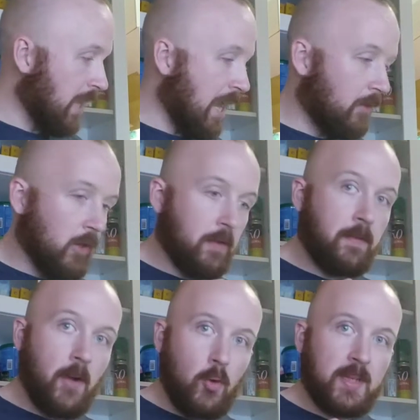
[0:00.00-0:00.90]
have all the
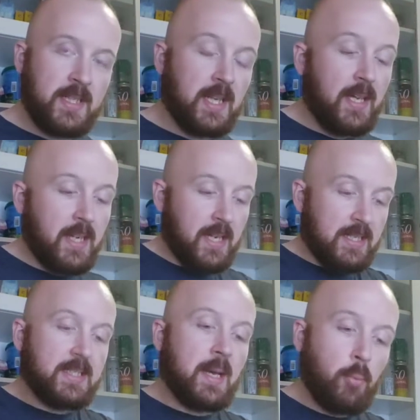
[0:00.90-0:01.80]
foam inside that I
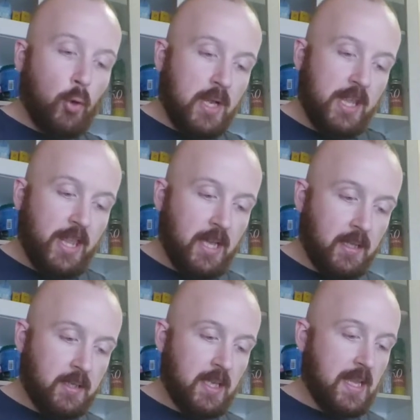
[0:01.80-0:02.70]
could separate
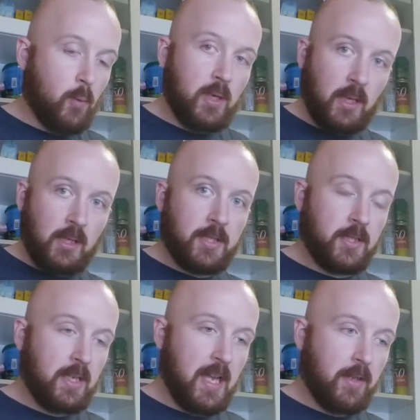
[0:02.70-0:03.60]
things and they wouldn't
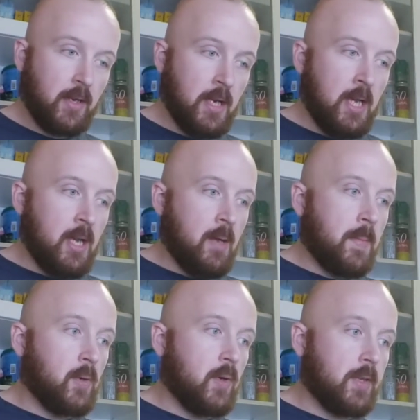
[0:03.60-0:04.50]
cluster together,
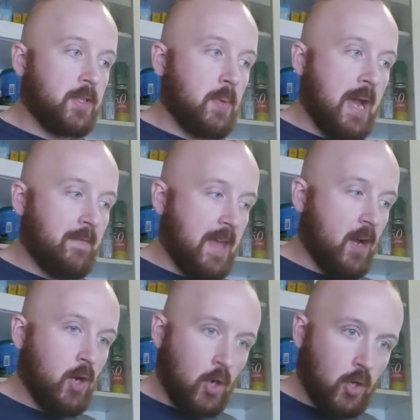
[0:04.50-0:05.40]
but it would also have
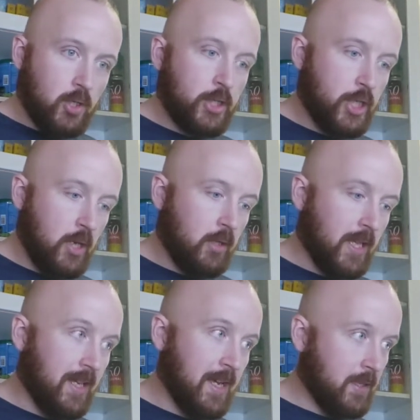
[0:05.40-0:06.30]
that hard shell,
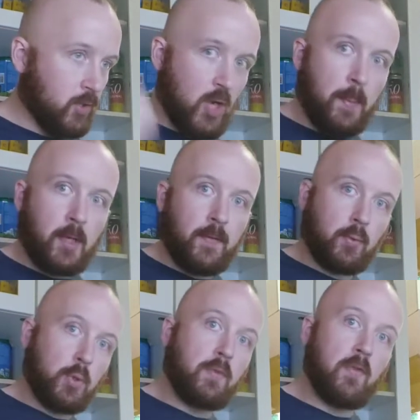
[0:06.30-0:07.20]
like I could drop it off
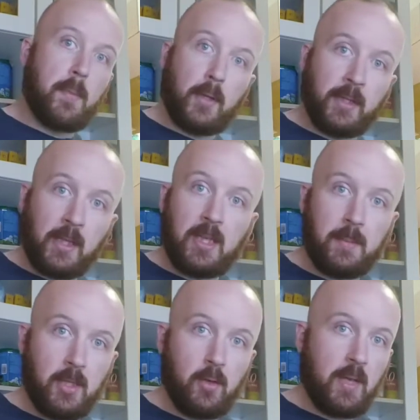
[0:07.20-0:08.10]
the roof of a building and
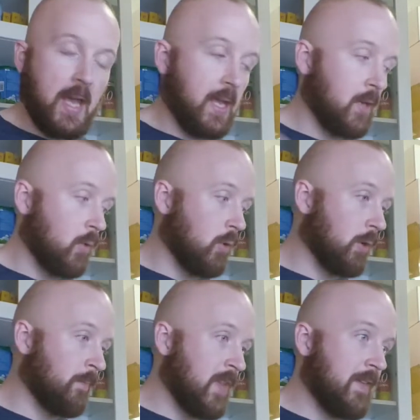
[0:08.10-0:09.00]
it'd be okay.
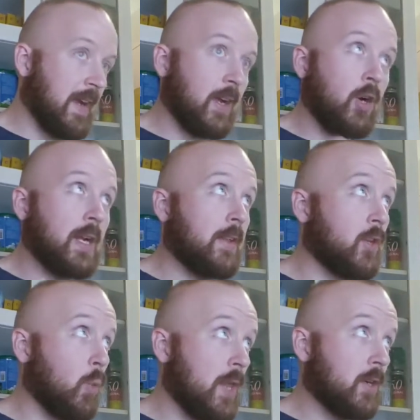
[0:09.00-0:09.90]
Or if I got caught out in
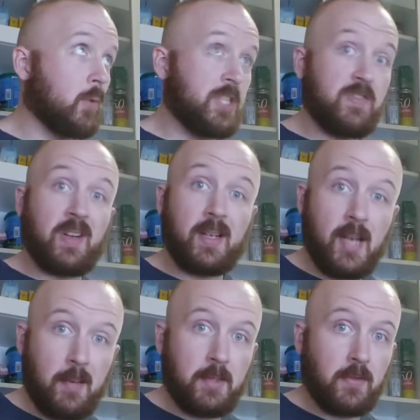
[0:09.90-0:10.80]
the weather, which is very
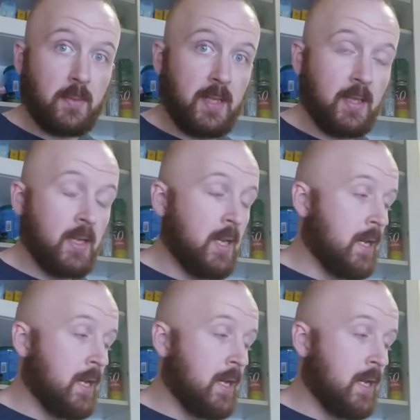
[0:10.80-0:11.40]
common for me,